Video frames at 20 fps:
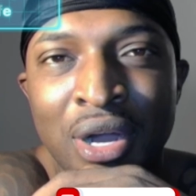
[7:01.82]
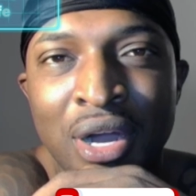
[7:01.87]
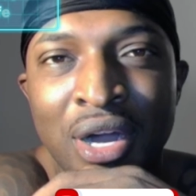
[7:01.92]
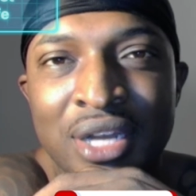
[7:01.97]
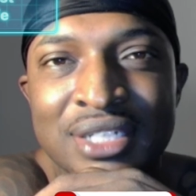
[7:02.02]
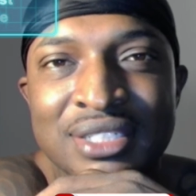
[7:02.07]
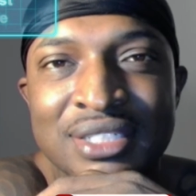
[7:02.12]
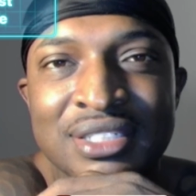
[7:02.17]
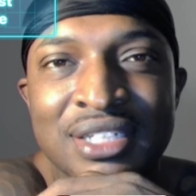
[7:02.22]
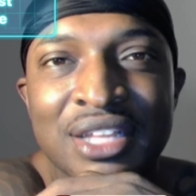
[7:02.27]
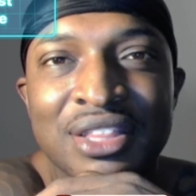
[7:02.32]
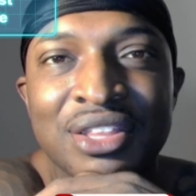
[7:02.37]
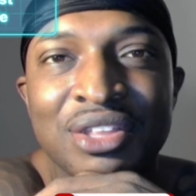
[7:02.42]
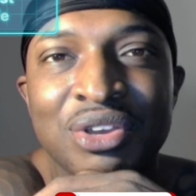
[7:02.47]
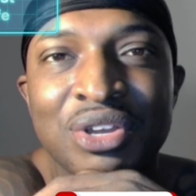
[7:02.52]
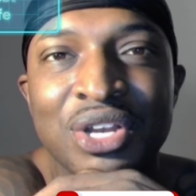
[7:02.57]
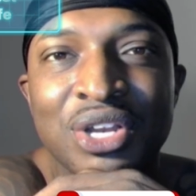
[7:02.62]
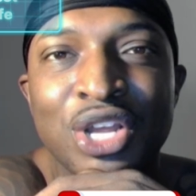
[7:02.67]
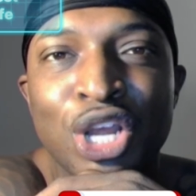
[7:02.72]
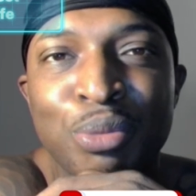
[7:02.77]
It's nothing you're
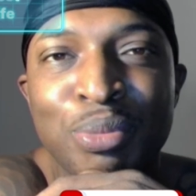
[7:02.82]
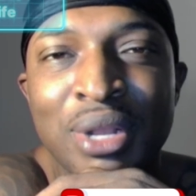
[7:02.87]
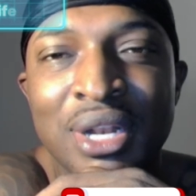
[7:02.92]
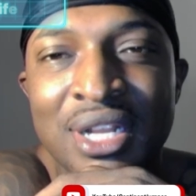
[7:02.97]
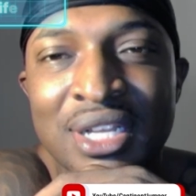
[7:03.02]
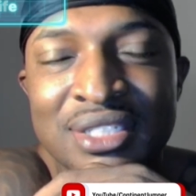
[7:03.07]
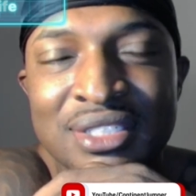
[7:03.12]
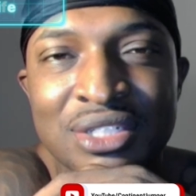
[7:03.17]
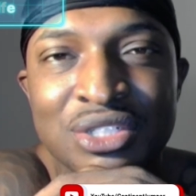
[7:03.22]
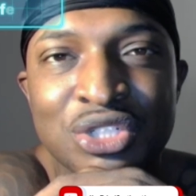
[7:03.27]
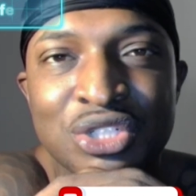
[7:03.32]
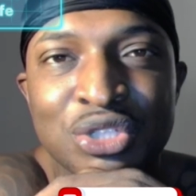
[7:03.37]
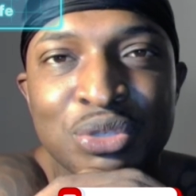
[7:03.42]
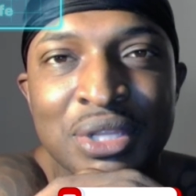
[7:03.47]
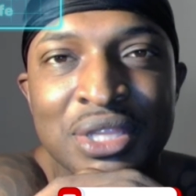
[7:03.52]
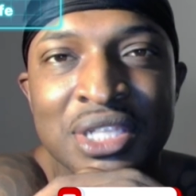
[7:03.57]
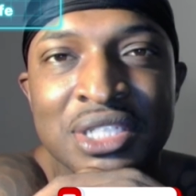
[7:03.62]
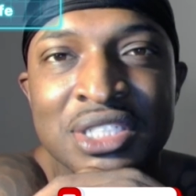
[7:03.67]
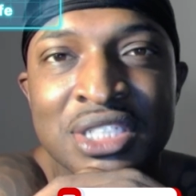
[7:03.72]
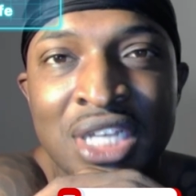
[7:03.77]
going to hear me listen to
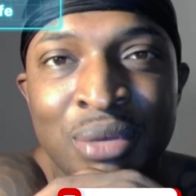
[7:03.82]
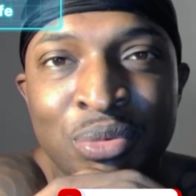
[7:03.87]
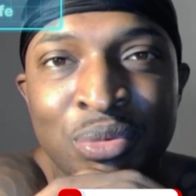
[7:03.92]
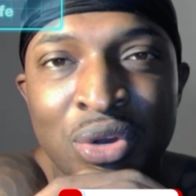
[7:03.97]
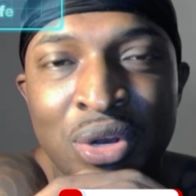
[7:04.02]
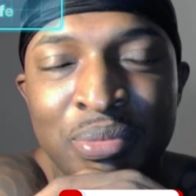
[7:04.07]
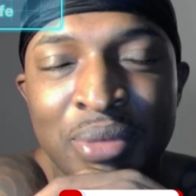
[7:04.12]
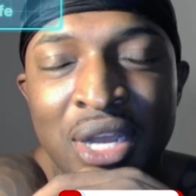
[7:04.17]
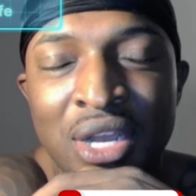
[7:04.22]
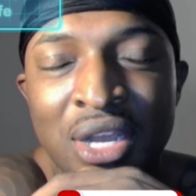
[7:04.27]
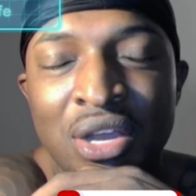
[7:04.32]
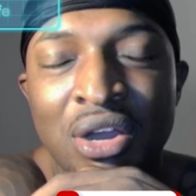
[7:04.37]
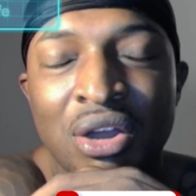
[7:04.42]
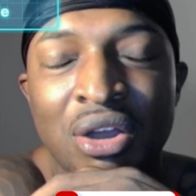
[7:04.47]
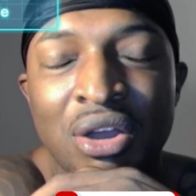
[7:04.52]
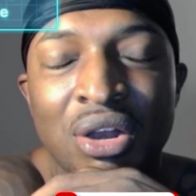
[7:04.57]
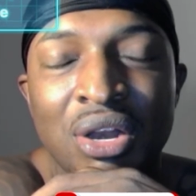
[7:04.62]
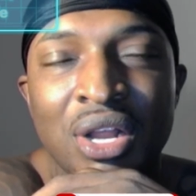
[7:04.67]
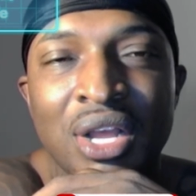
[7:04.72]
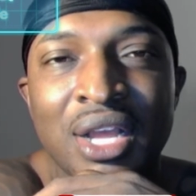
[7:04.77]
at the gym or in my
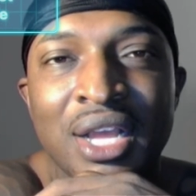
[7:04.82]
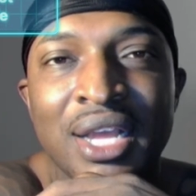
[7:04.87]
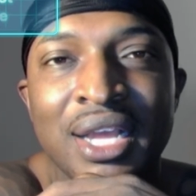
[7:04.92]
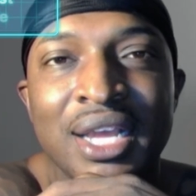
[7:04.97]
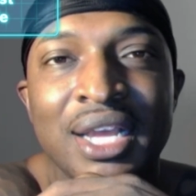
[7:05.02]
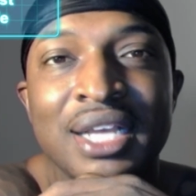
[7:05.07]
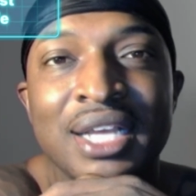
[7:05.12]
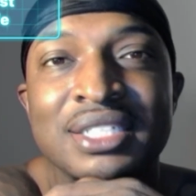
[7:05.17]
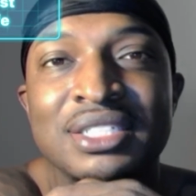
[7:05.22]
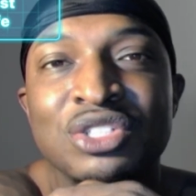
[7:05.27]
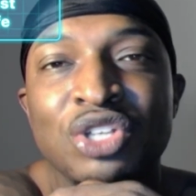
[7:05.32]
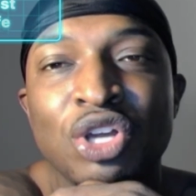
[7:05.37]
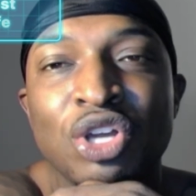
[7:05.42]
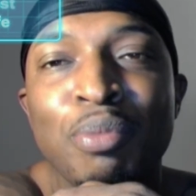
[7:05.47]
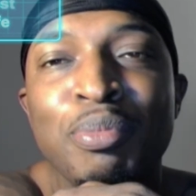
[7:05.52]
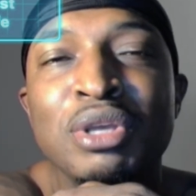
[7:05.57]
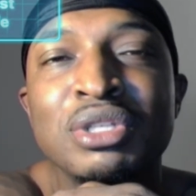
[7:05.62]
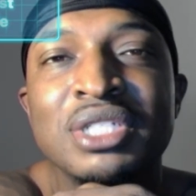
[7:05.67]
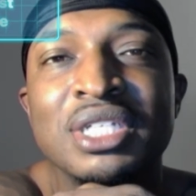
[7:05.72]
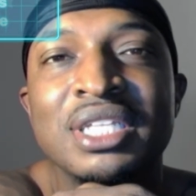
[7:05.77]
car. It's no
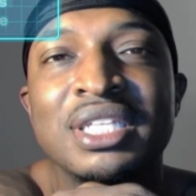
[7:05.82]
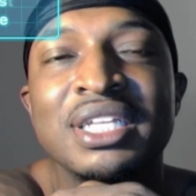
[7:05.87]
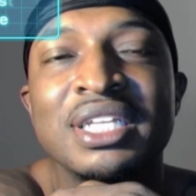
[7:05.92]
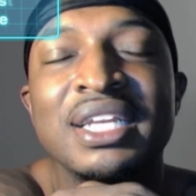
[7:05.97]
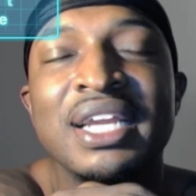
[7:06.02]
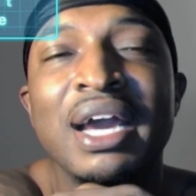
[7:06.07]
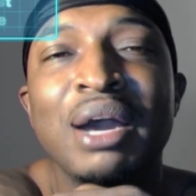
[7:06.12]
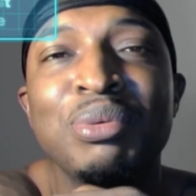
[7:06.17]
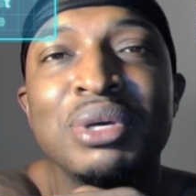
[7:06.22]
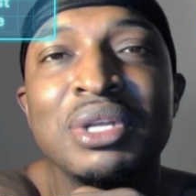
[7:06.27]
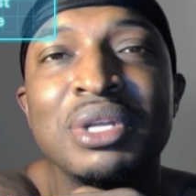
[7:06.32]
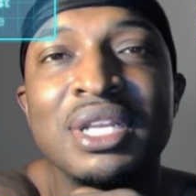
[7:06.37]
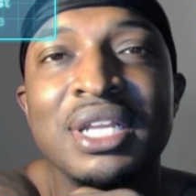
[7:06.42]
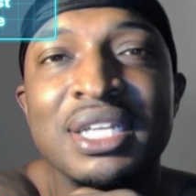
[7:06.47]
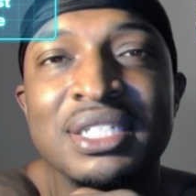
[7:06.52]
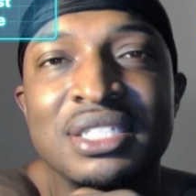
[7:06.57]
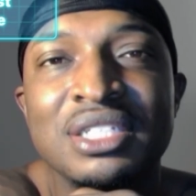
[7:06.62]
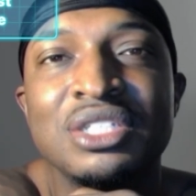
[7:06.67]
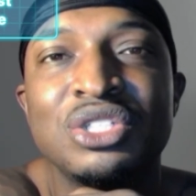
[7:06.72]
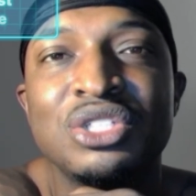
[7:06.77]
music that I would
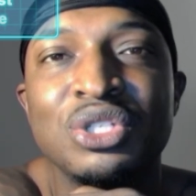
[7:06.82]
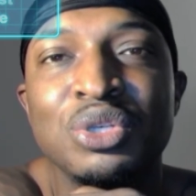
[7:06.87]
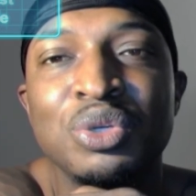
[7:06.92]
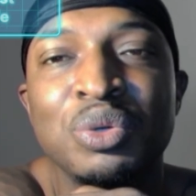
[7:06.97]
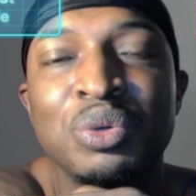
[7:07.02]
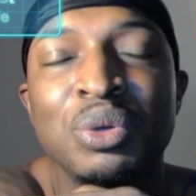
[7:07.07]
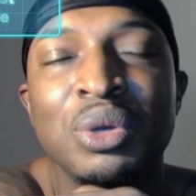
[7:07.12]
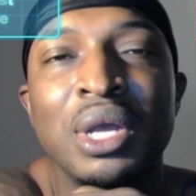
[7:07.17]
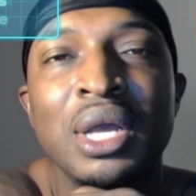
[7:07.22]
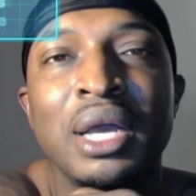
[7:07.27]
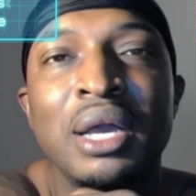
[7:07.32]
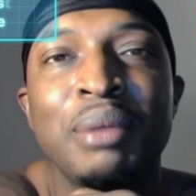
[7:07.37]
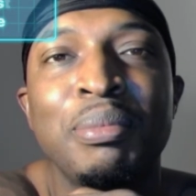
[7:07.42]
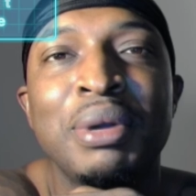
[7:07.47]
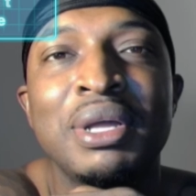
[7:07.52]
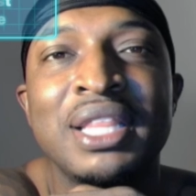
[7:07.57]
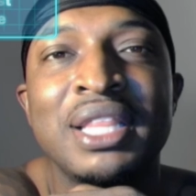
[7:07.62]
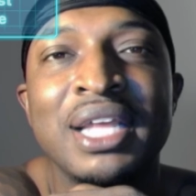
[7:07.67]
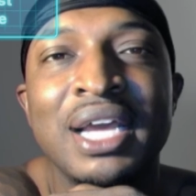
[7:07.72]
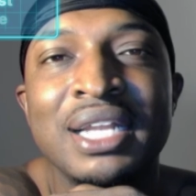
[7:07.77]
listen to,
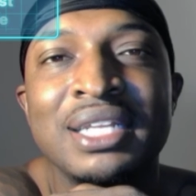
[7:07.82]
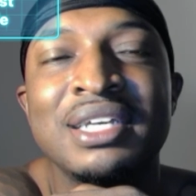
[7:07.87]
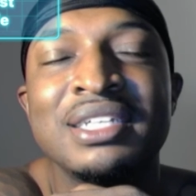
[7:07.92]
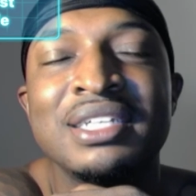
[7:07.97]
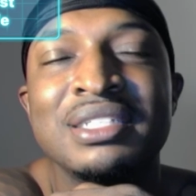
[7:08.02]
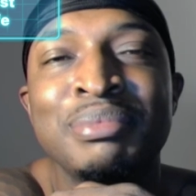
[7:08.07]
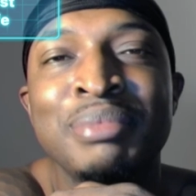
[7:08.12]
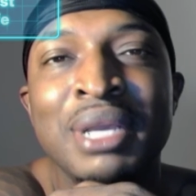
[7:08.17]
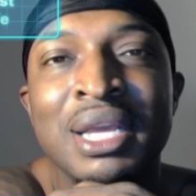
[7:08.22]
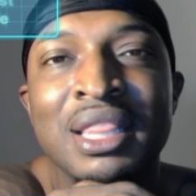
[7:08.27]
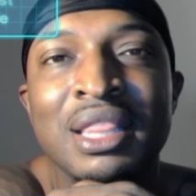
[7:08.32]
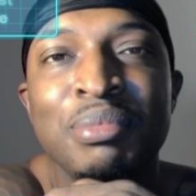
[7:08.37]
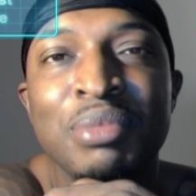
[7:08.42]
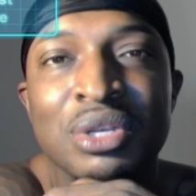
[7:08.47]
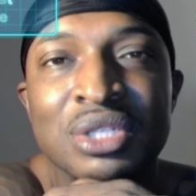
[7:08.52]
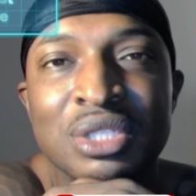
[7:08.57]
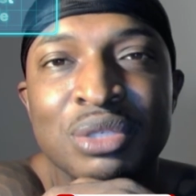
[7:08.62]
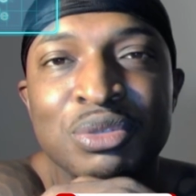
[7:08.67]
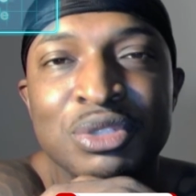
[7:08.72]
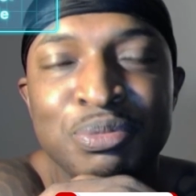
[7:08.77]
but that doesn't mean the
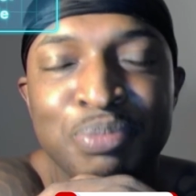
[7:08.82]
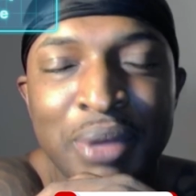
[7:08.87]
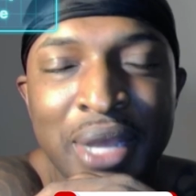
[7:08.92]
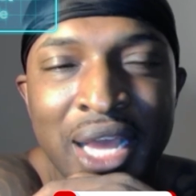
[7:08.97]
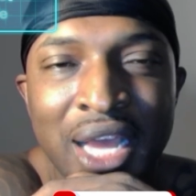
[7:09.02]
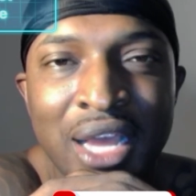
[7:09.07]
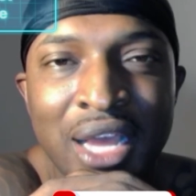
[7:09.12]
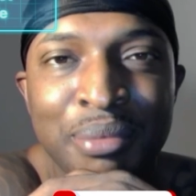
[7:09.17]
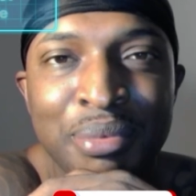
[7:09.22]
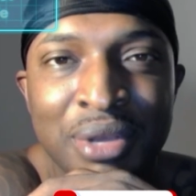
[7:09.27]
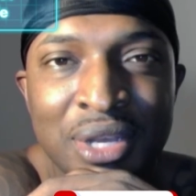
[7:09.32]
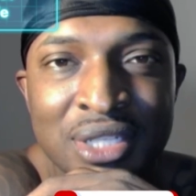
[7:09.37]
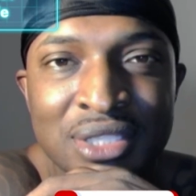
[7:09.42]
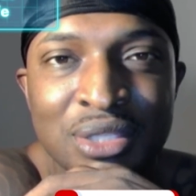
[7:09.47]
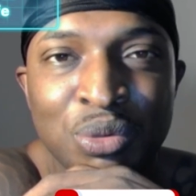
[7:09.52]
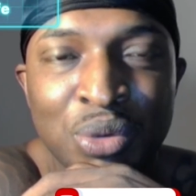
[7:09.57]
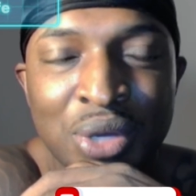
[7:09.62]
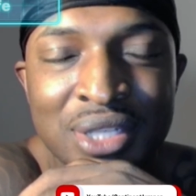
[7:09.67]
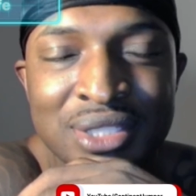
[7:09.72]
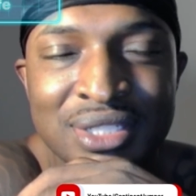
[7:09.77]
music was bad, because
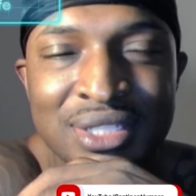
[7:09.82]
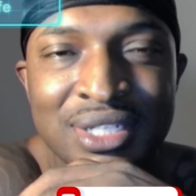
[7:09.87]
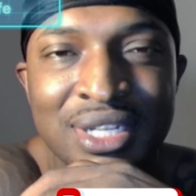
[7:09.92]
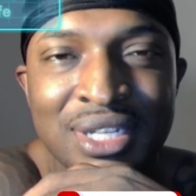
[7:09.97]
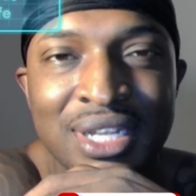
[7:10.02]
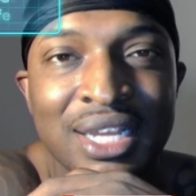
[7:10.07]
it wasn't.